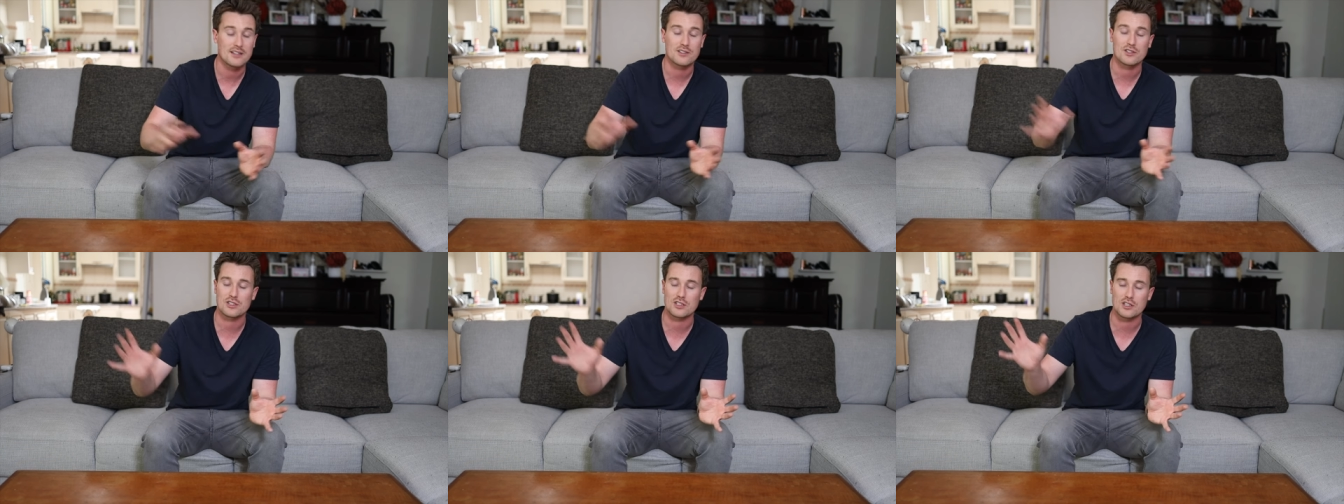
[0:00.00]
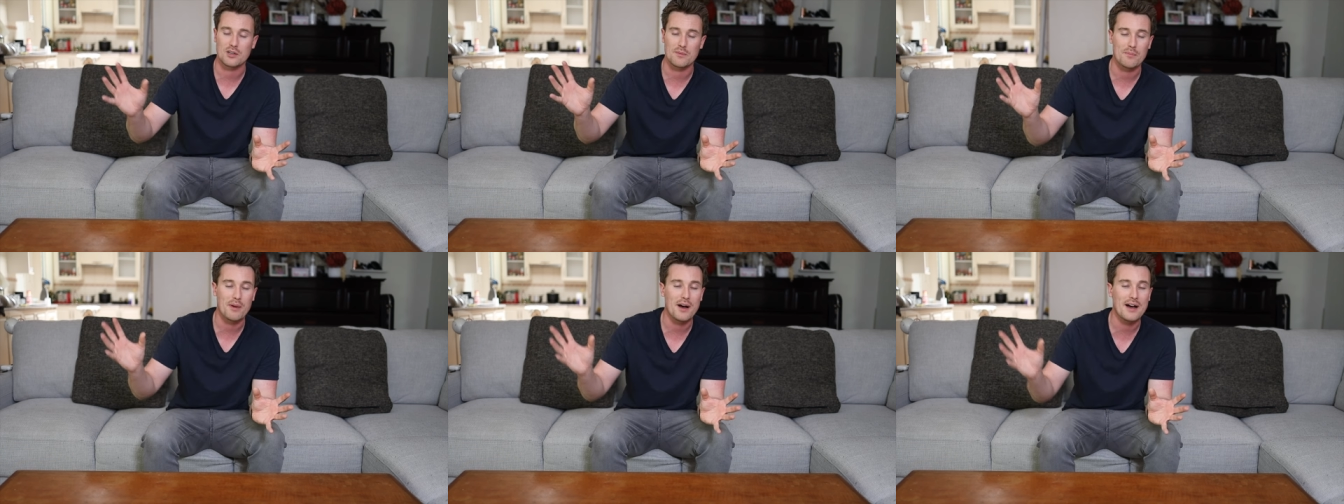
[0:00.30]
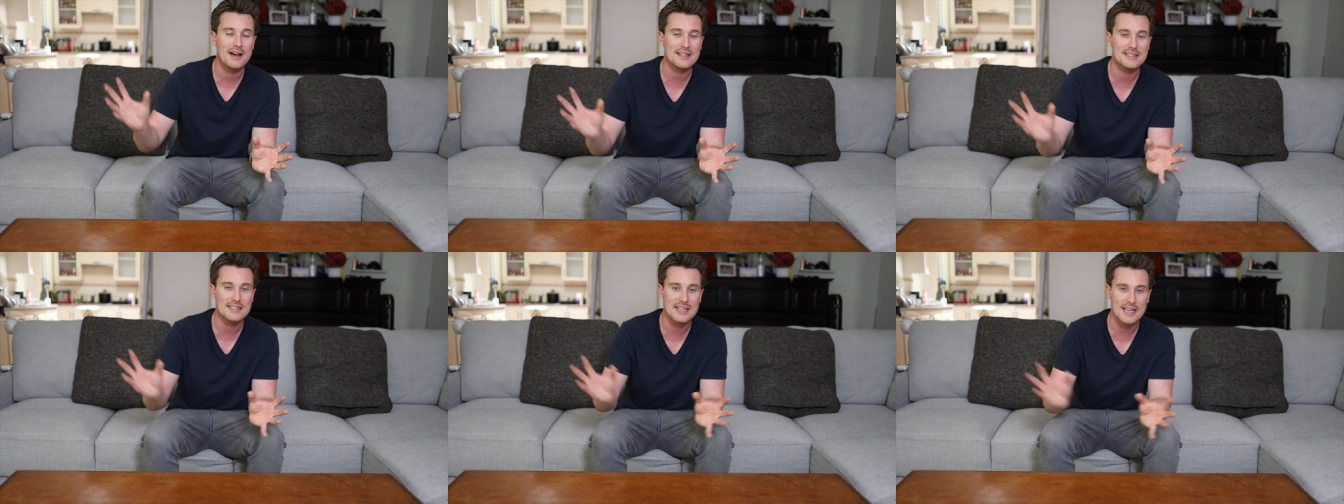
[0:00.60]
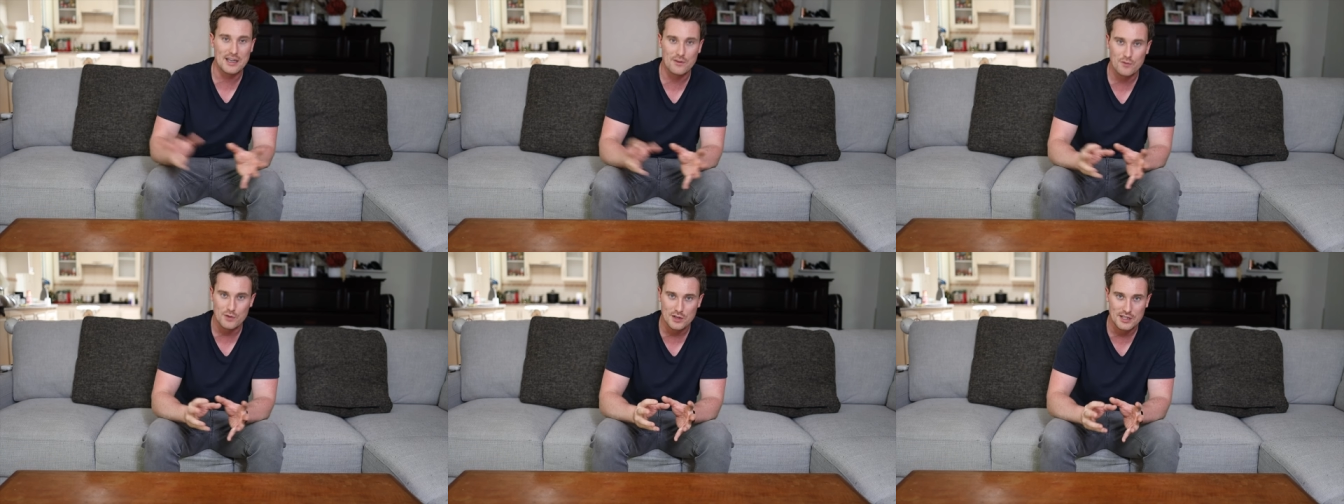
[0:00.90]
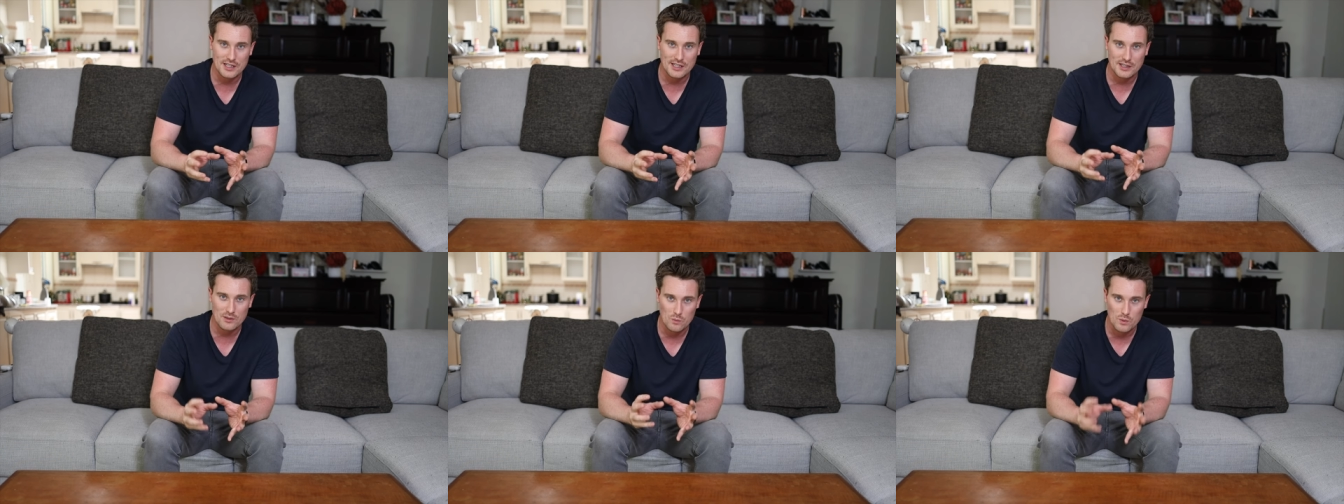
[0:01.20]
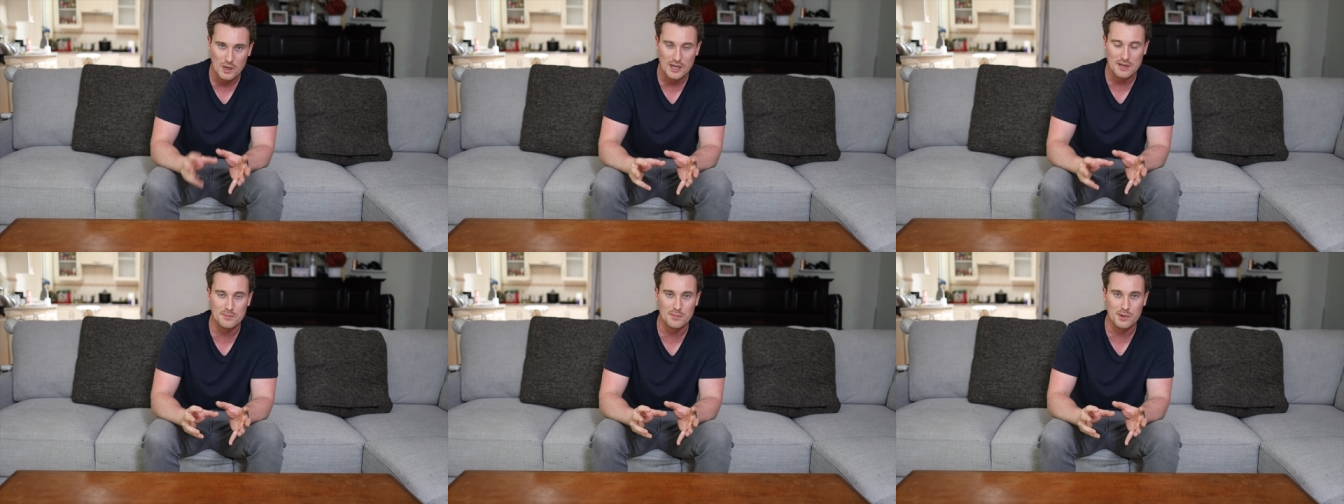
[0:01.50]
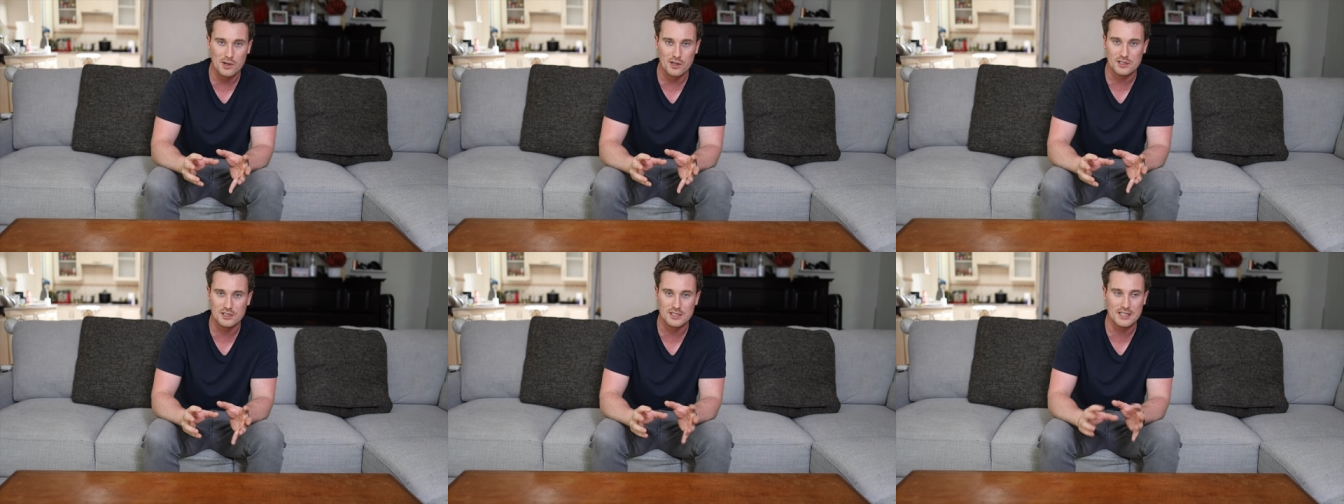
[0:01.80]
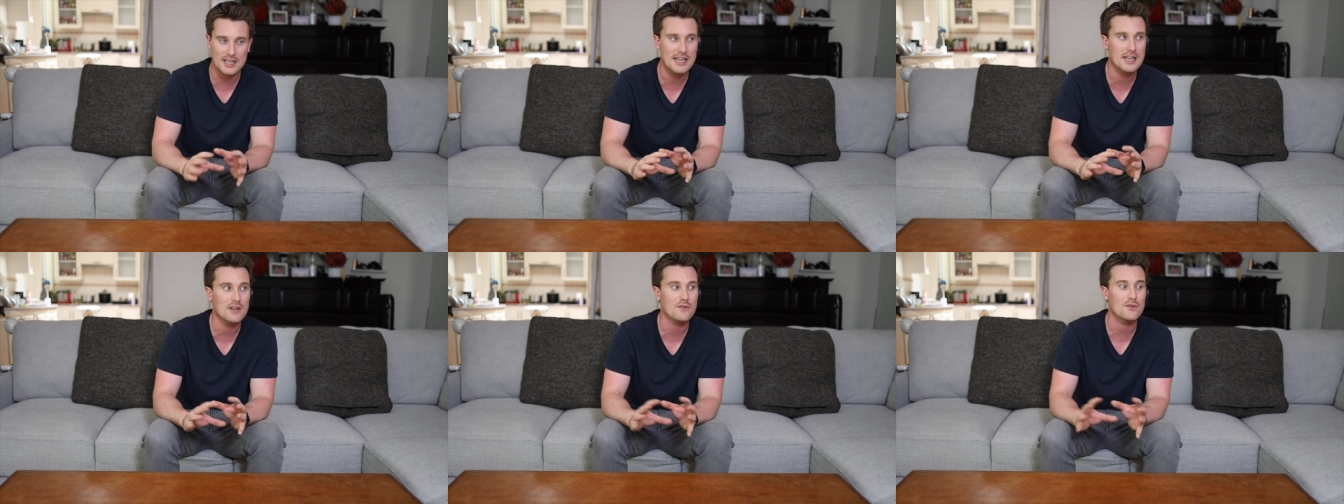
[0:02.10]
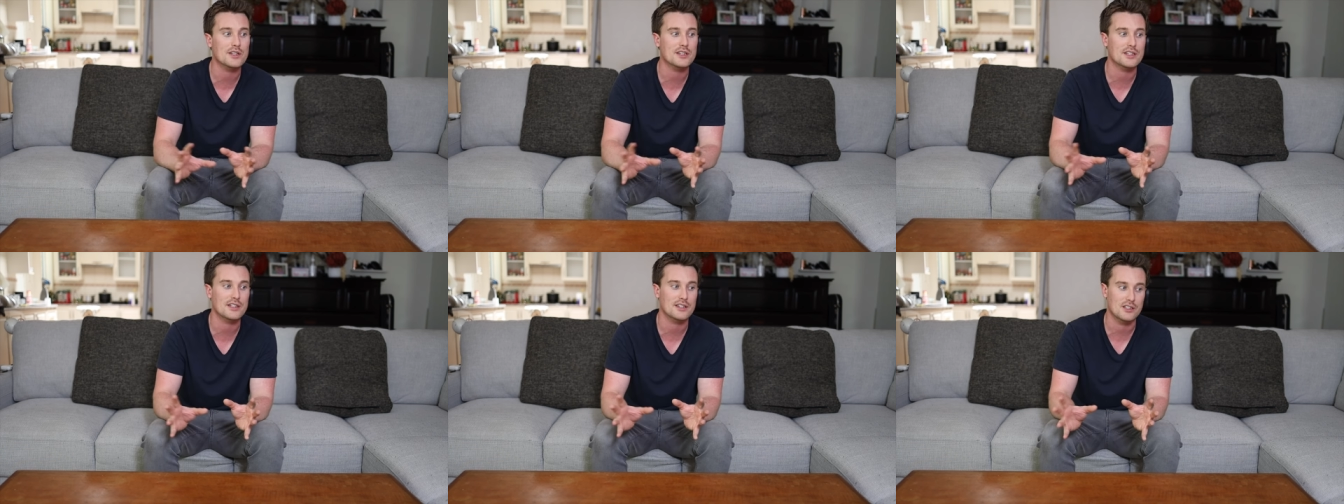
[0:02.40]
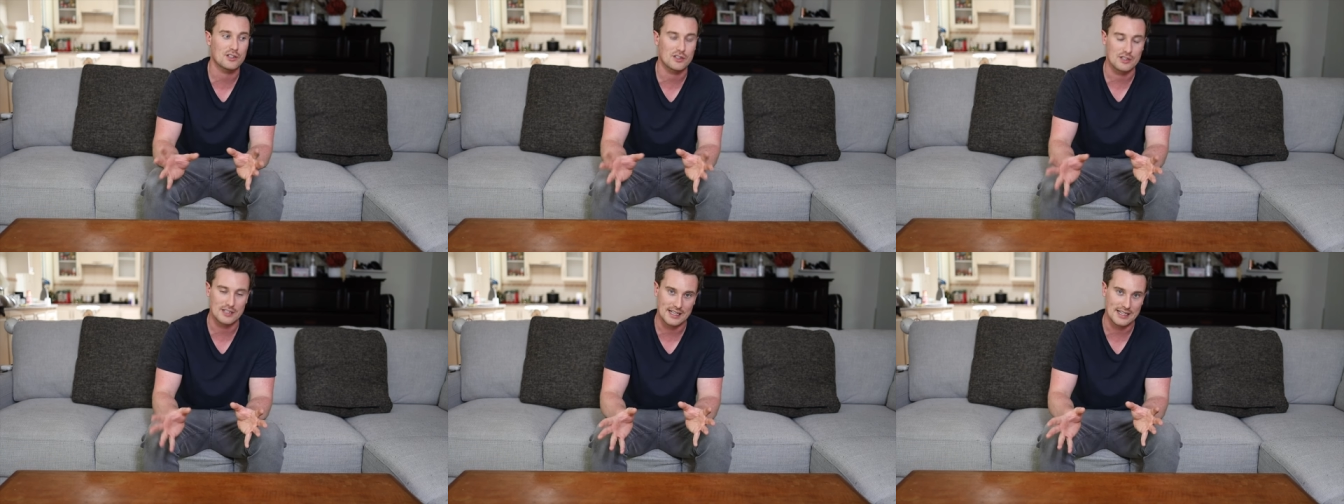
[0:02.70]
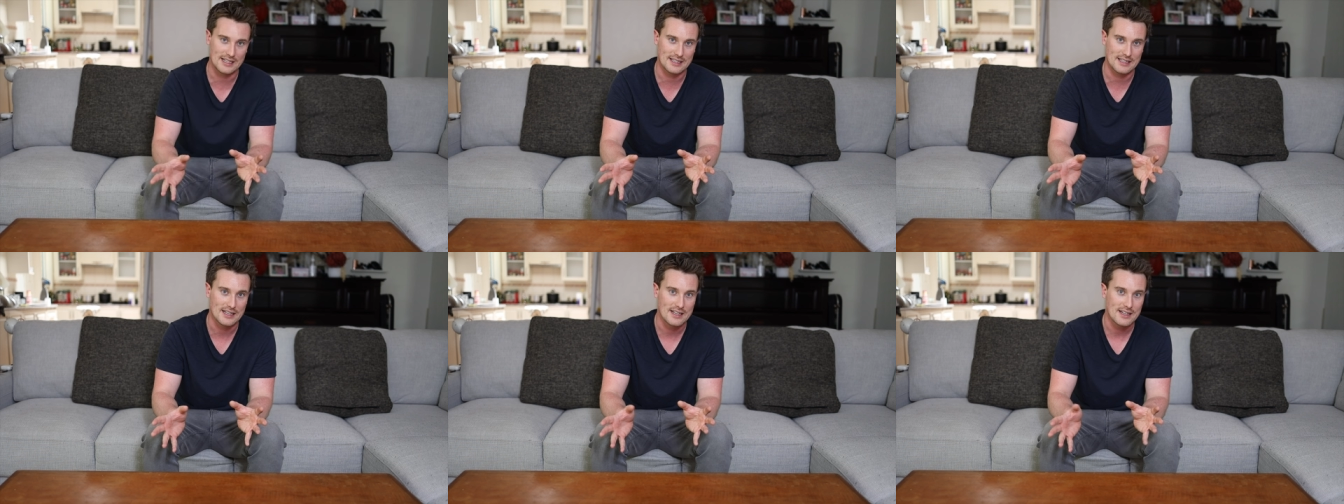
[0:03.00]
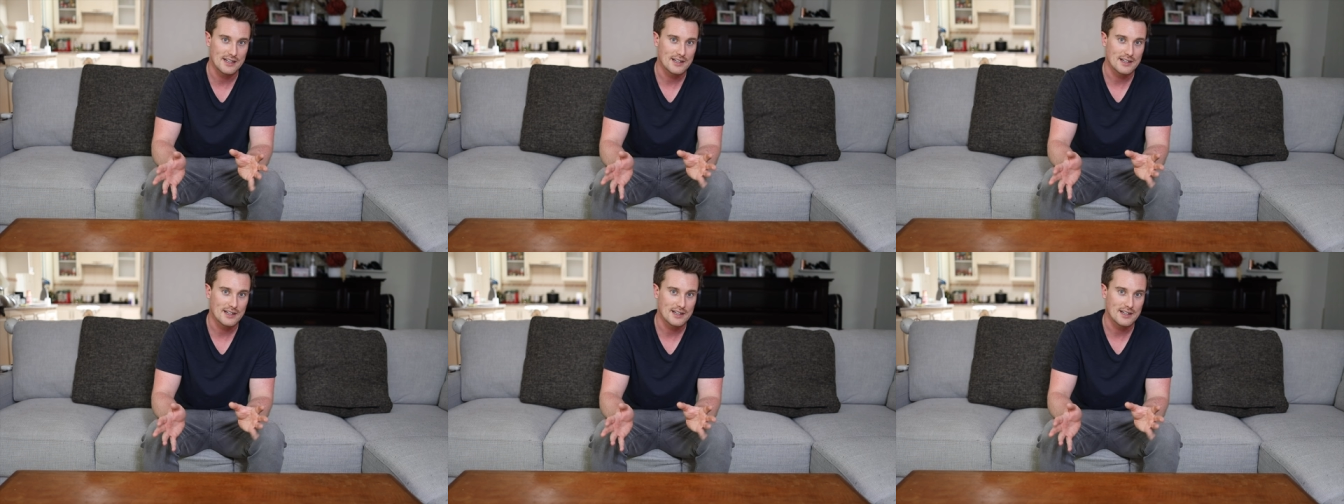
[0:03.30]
Just combines everything in one box, everything that you need.